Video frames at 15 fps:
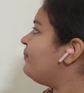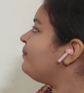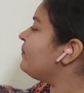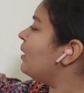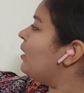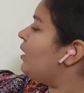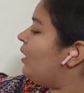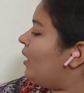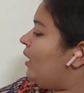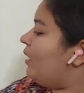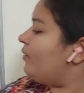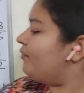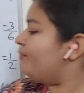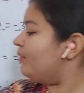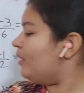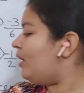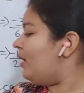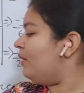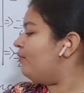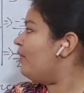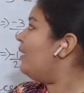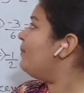Alpha
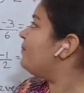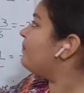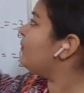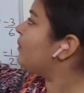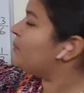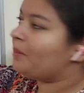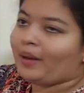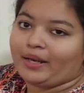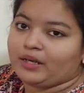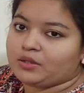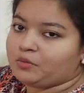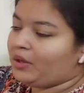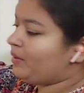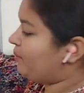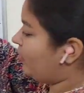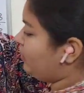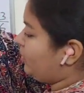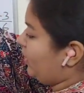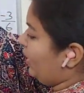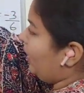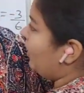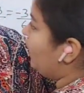minus 1 upon 3,
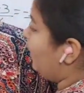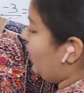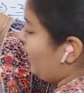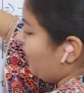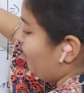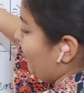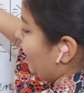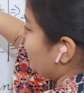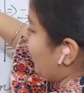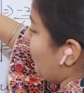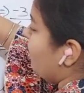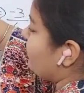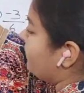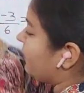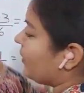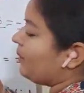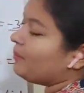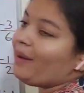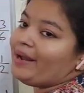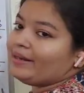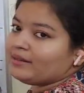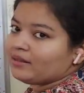beta minus beta
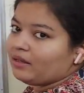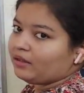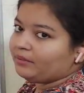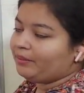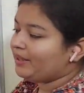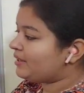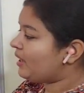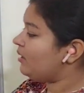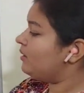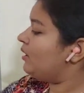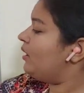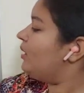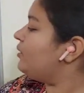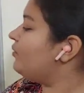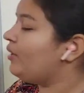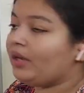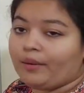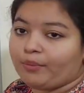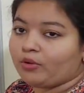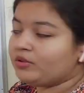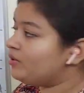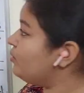3 upon 2
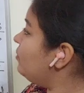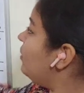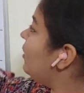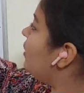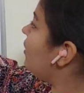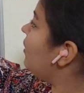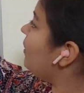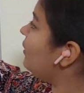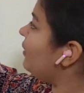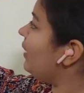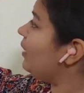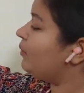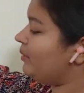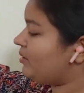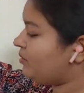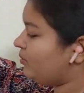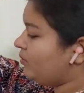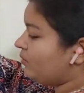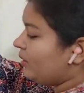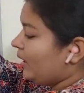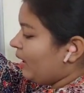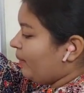equals to we have
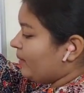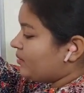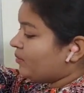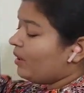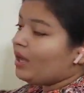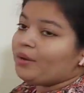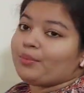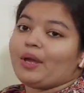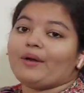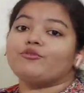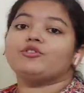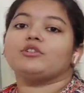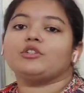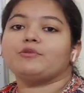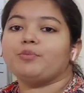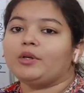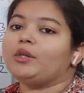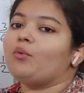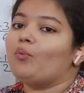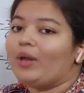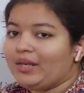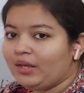just put the value in
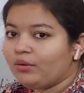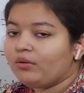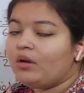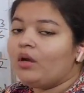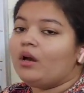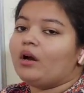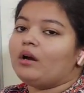the equation.